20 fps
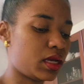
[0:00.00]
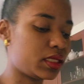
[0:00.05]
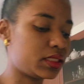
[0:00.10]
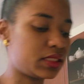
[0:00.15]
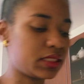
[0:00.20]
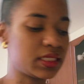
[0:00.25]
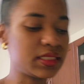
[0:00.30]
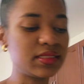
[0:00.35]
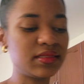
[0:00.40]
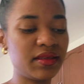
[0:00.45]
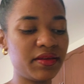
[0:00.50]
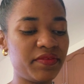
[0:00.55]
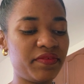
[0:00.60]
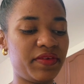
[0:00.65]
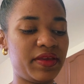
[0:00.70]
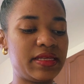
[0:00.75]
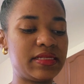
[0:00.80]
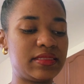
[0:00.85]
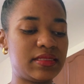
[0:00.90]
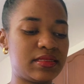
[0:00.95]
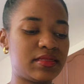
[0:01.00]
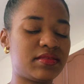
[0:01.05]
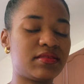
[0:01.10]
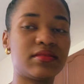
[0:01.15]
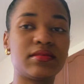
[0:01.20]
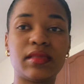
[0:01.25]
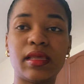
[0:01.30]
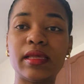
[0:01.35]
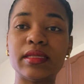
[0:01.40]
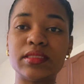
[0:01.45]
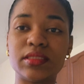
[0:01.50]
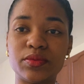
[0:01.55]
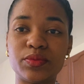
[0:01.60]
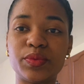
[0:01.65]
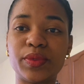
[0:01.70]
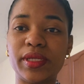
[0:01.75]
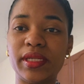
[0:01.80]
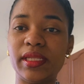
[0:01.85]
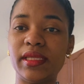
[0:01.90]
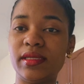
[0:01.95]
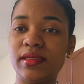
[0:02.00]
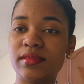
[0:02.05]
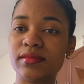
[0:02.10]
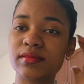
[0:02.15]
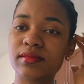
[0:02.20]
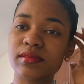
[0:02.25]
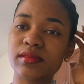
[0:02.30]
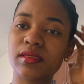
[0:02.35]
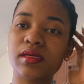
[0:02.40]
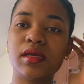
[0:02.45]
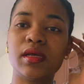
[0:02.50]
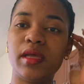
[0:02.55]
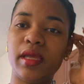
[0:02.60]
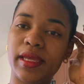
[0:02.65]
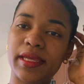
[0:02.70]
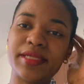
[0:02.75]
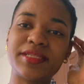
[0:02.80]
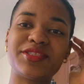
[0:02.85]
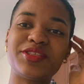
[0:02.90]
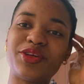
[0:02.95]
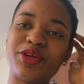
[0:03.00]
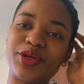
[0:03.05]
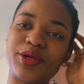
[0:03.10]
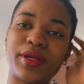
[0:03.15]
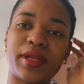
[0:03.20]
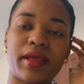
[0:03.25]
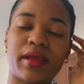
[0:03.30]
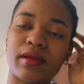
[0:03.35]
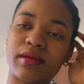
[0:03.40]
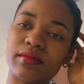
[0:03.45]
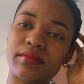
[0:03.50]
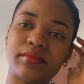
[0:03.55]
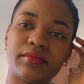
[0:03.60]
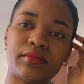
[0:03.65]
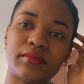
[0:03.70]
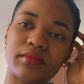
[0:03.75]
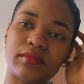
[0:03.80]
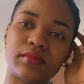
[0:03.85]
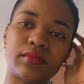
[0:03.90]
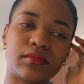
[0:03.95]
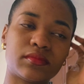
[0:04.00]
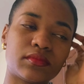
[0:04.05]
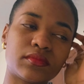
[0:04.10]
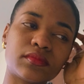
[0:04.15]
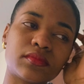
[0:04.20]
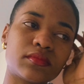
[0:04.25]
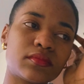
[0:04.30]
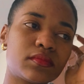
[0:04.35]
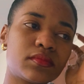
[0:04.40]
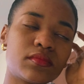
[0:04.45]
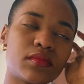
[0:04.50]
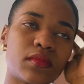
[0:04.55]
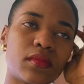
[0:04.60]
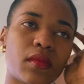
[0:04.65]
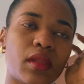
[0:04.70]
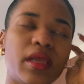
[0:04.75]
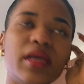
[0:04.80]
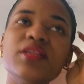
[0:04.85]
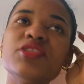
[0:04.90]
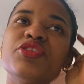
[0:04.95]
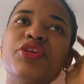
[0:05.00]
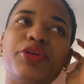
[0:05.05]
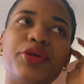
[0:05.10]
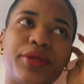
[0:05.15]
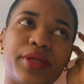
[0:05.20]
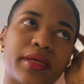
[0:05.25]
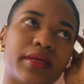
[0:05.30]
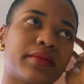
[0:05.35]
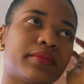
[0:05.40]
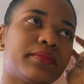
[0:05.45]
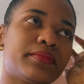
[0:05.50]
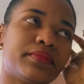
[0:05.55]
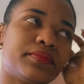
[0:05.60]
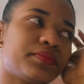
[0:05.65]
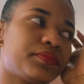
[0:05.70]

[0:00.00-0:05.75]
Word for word: adjusting phase is, is really it's hurting. It's hurting.